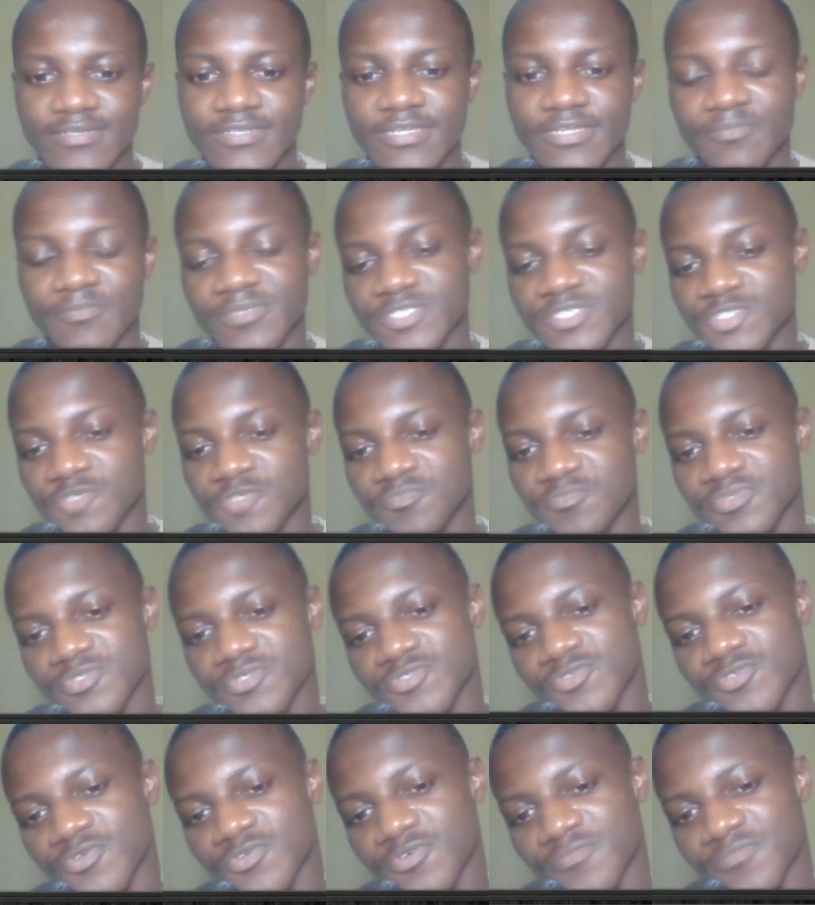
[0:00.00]
the bishop.
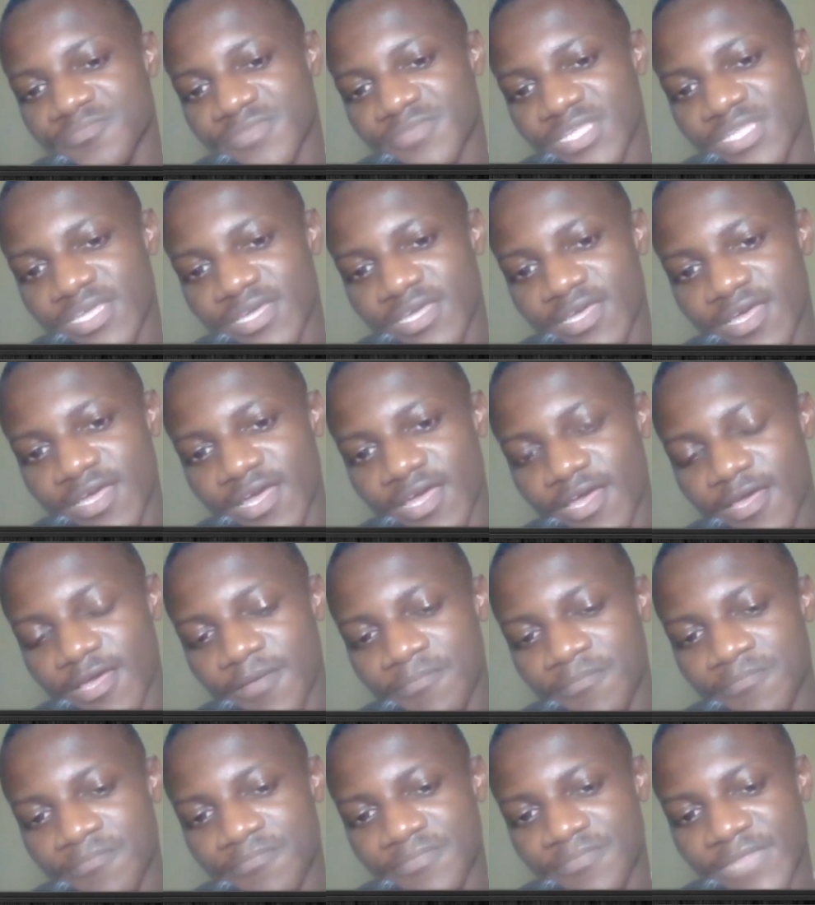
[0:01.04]
So
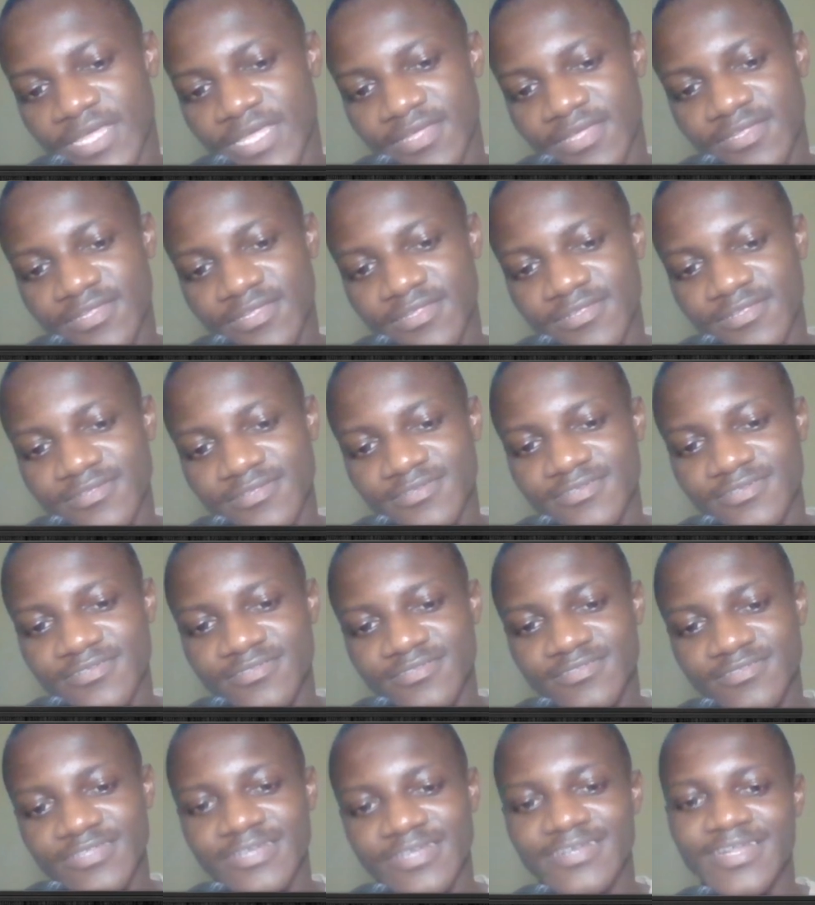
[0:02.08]
the
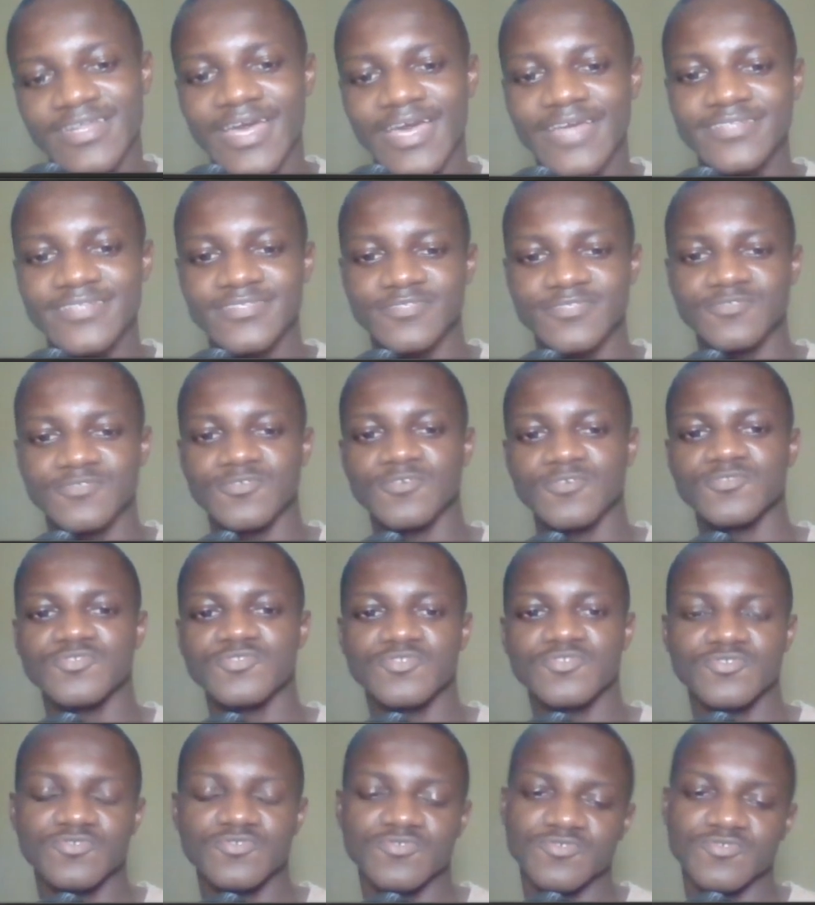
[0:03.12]
knights
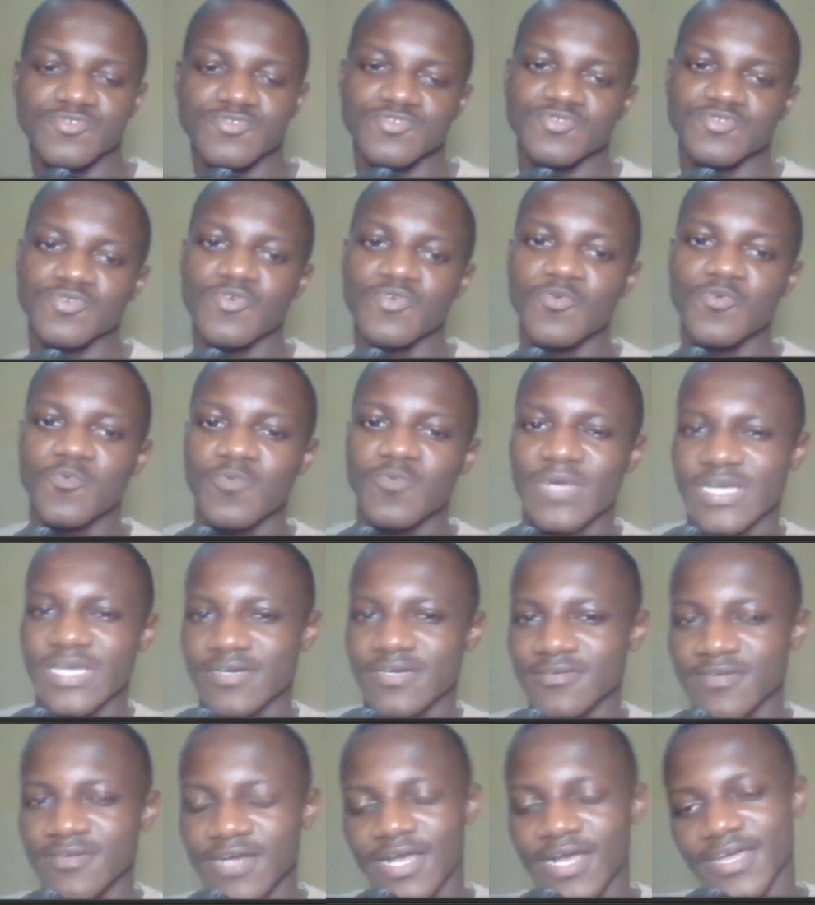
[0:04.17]
don't do so
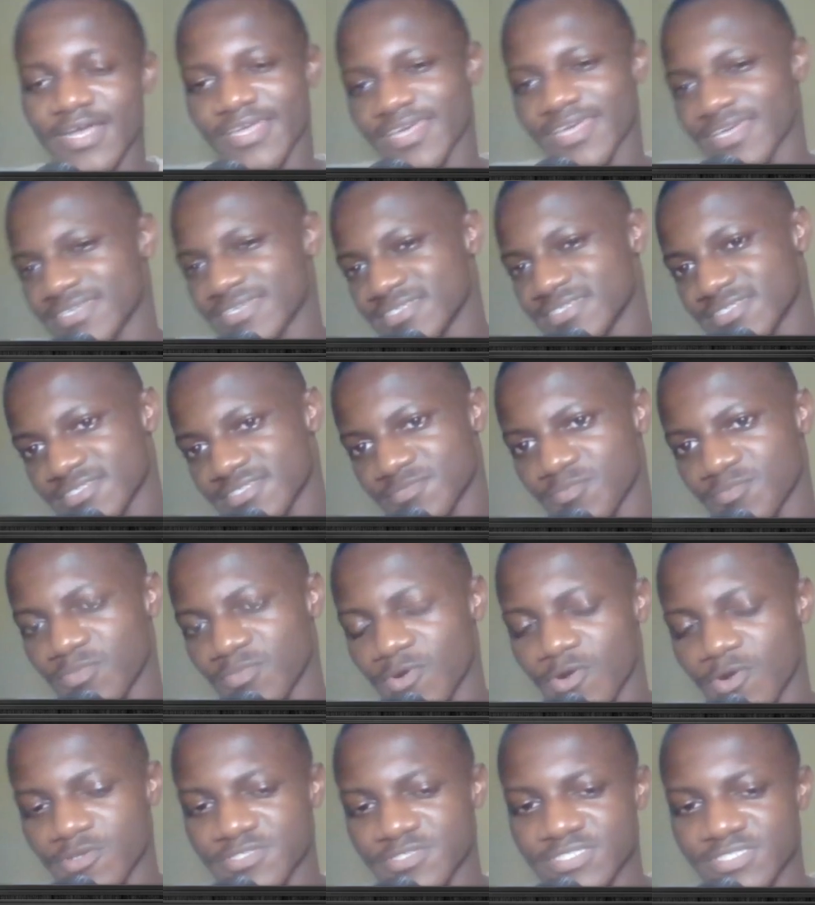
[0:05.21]
well against
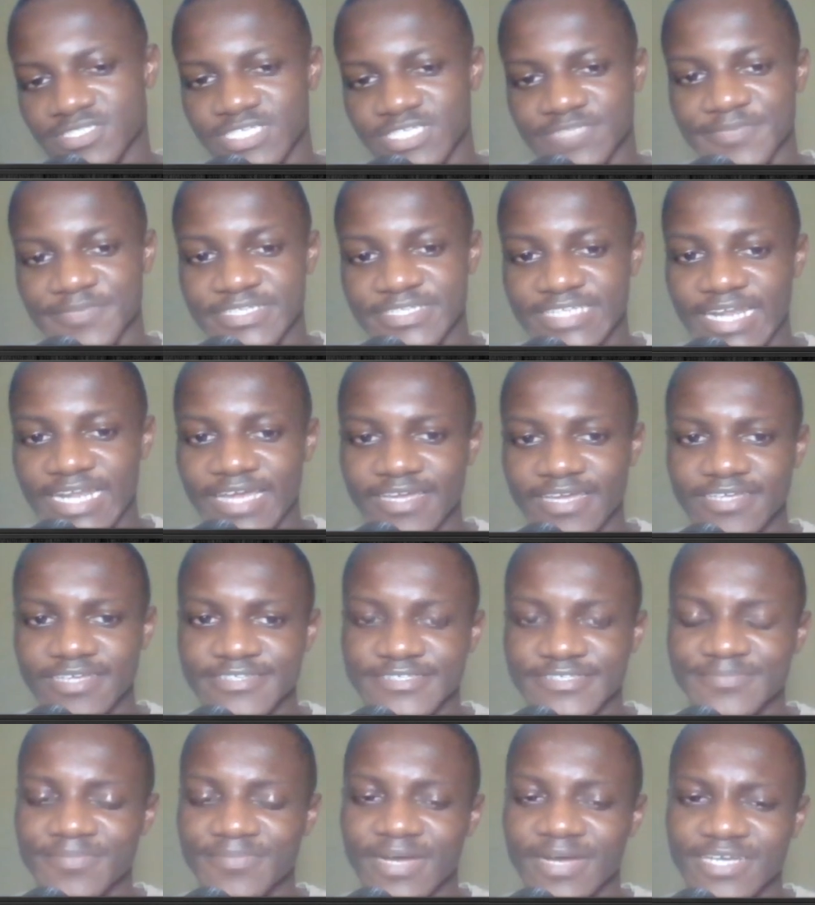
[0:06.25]
pawns, especially
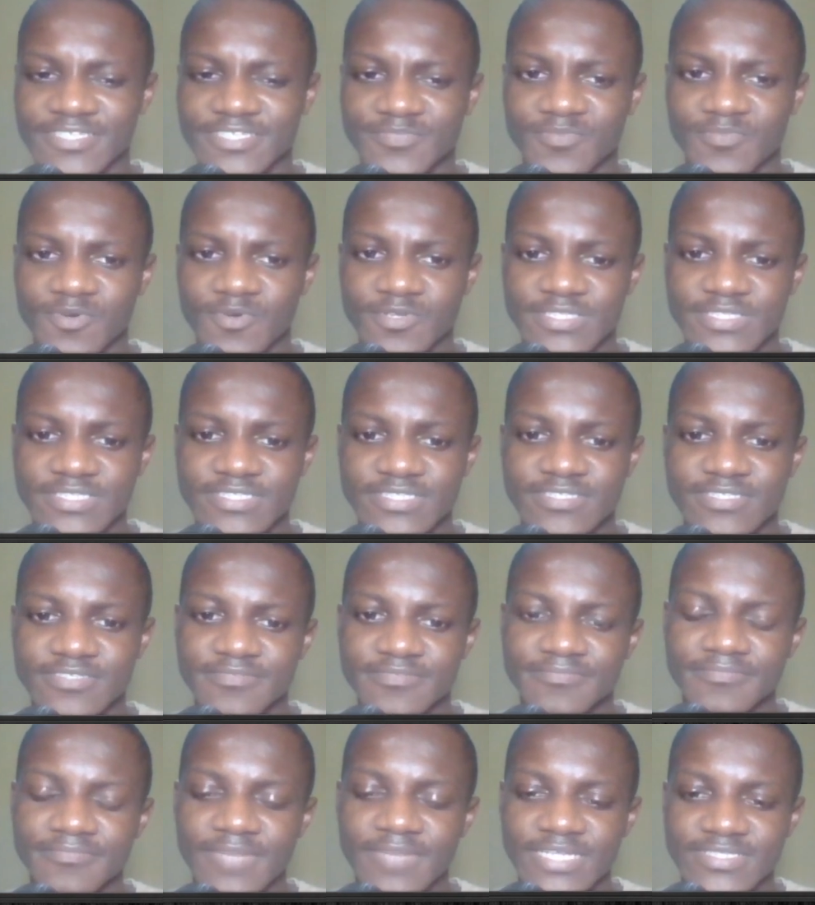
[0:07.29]
against passed pawns,
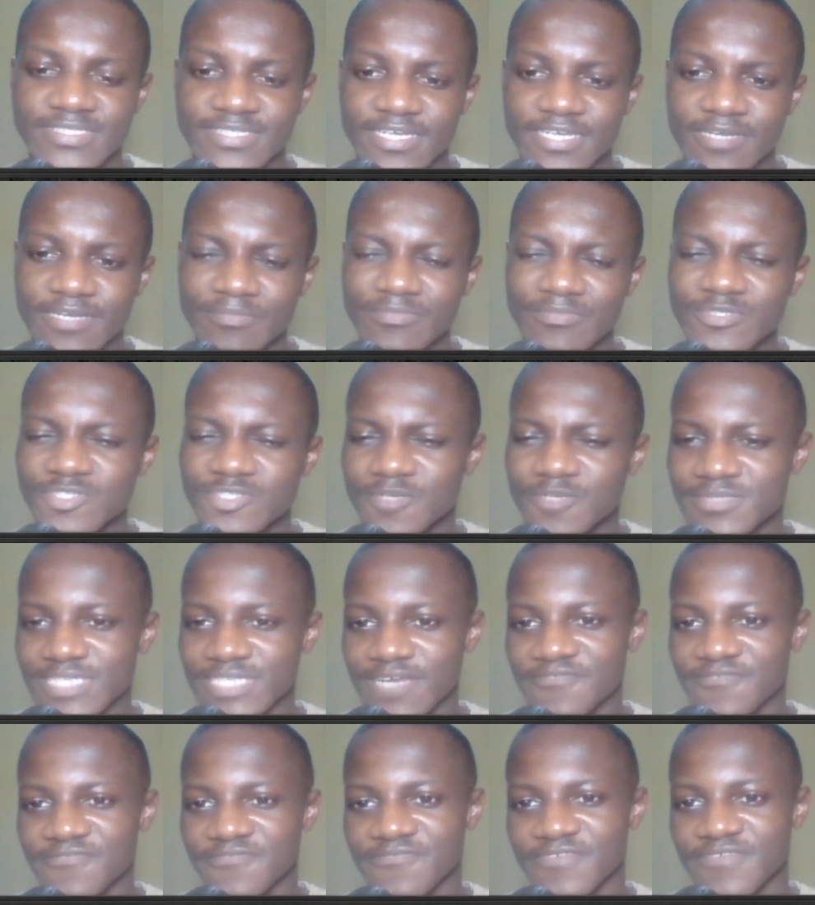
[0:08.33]
but bishops
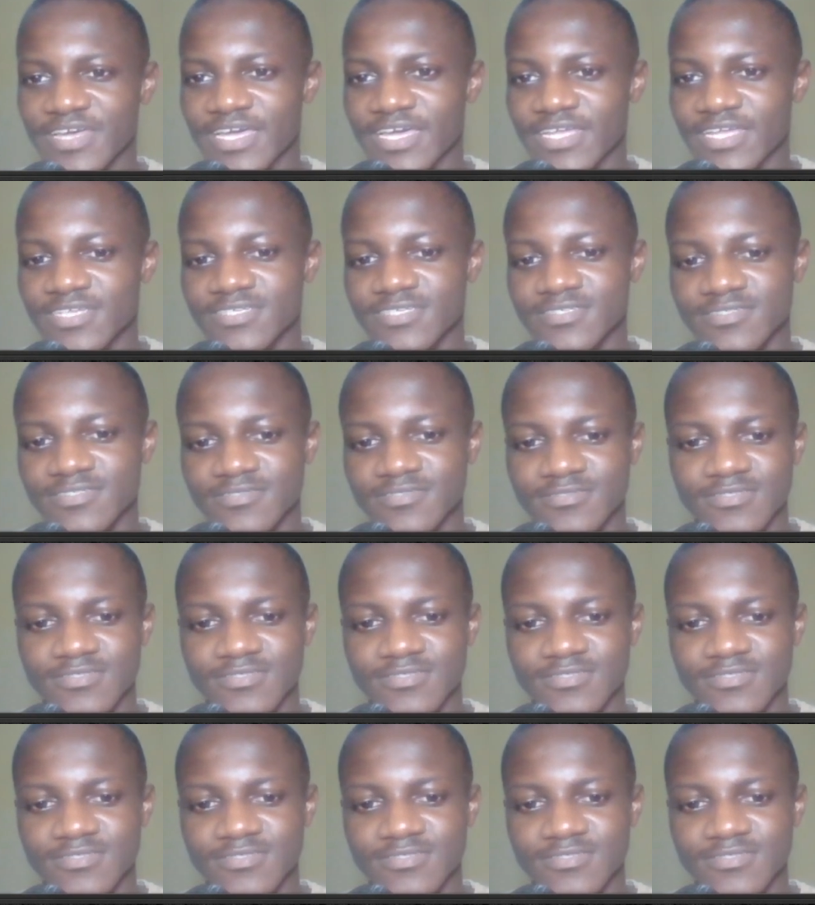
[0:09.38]
are fairly,